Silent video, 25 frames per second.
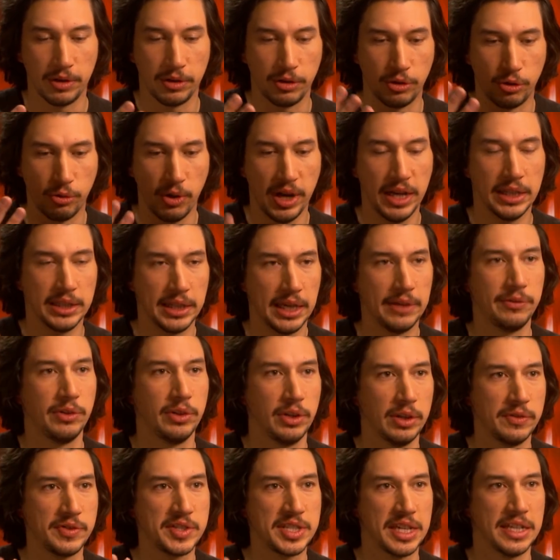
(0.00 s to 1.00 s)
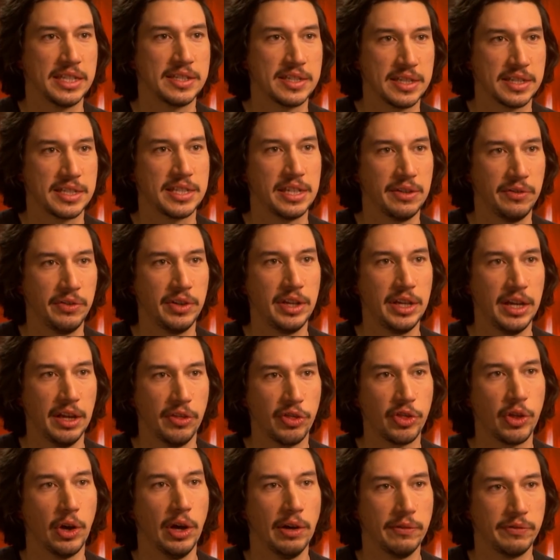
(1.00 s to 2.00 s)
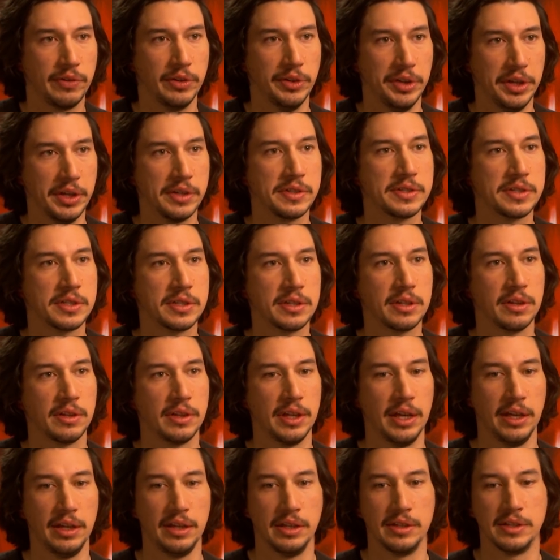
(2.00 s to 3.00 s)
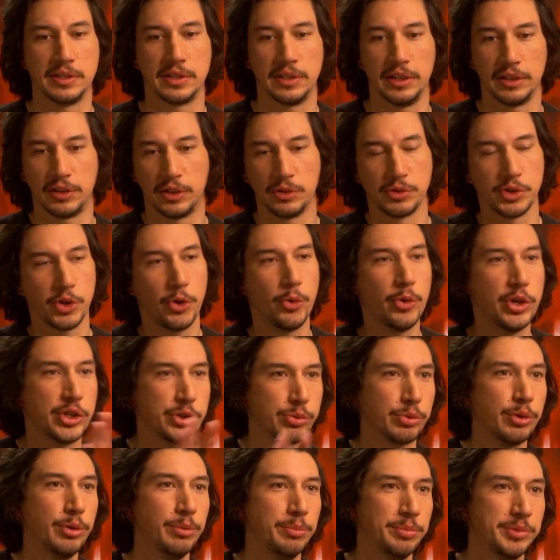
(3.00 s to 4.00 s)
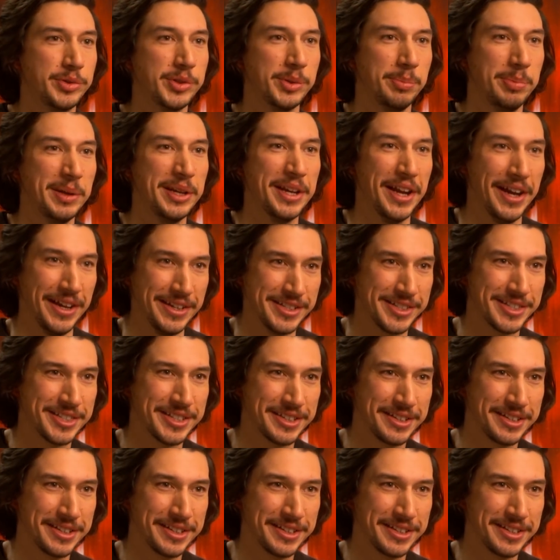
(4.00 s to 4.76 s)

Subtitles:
great level of sensitivity and thoughtfulness that is like there's always room to be nice.